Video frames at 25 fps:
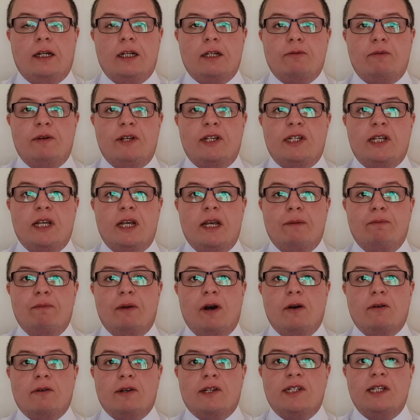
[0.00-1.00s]
as we see in
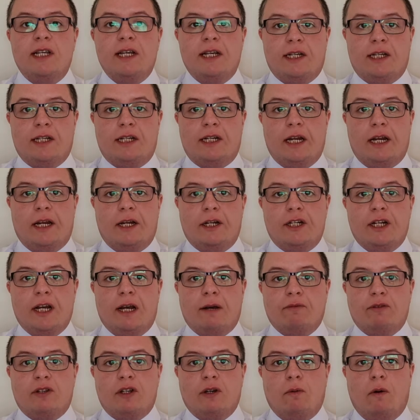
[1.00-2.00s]
Mark 16,
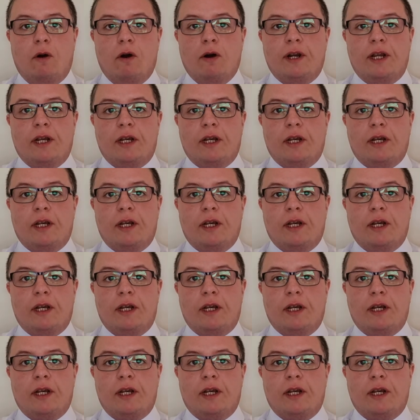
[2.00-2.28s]
chapter 1,